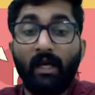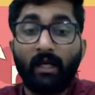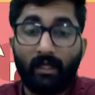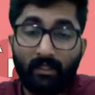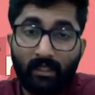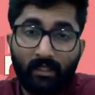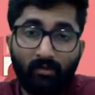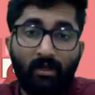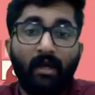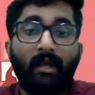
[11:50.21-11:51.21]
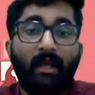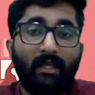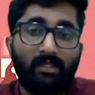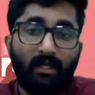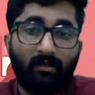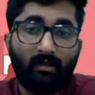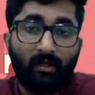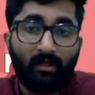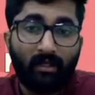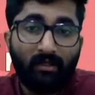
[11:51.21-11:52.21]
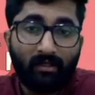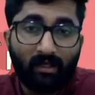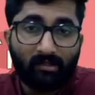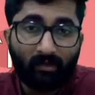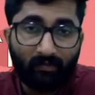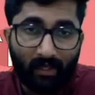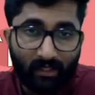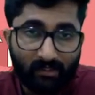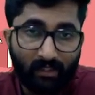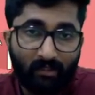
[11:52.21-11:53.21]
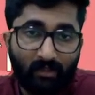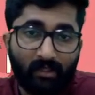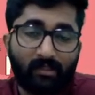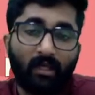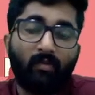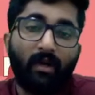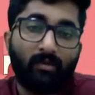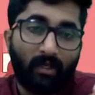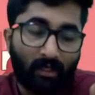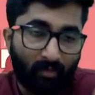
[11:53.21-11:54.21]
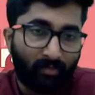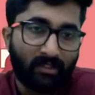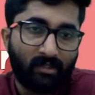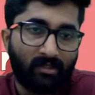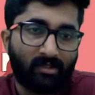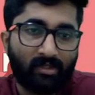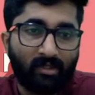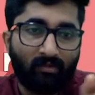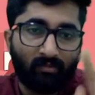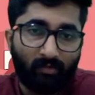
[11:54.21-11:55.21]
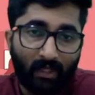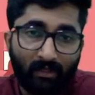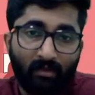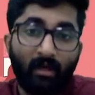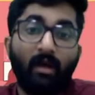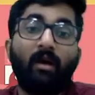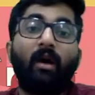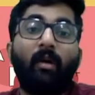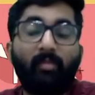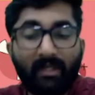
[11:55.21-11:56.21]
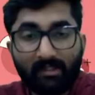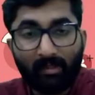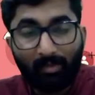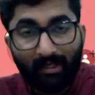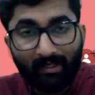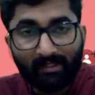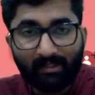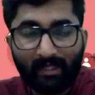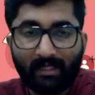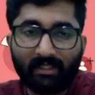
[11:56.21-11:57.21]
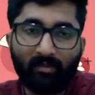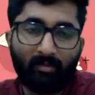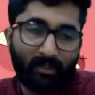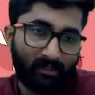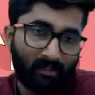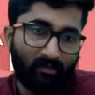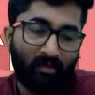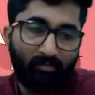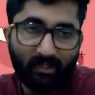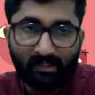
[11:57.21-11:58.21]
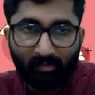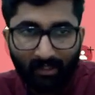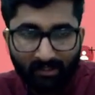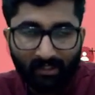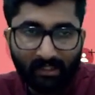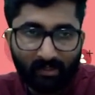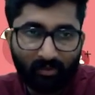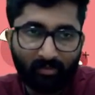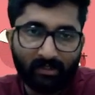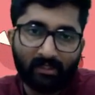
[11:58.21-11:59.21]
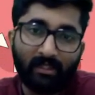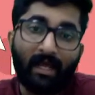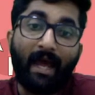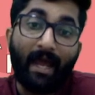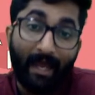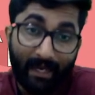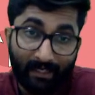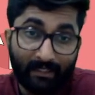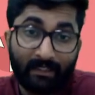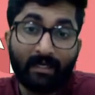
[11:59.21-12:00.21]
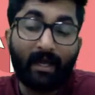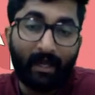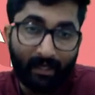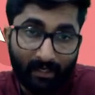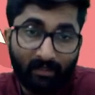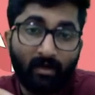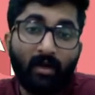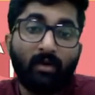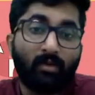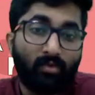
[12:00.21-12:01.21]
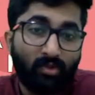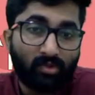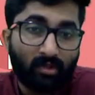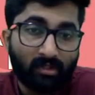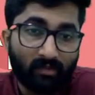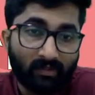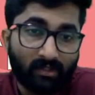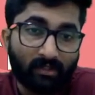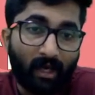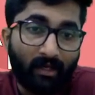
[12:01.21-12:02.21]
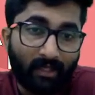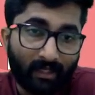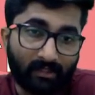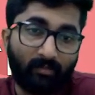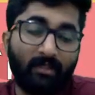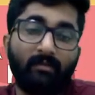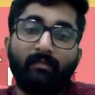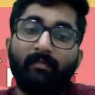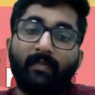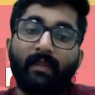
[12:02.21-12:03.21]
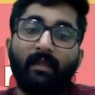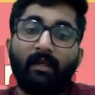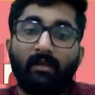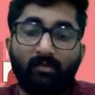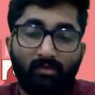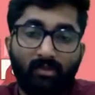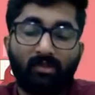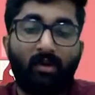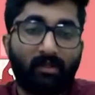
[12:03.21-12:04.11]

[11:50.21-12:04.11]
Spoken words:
Continued, agent. In case of agent is required to take compulsory registration when a principal is a taxable person. If principal is taxable person and goods or services are taxable. Goods or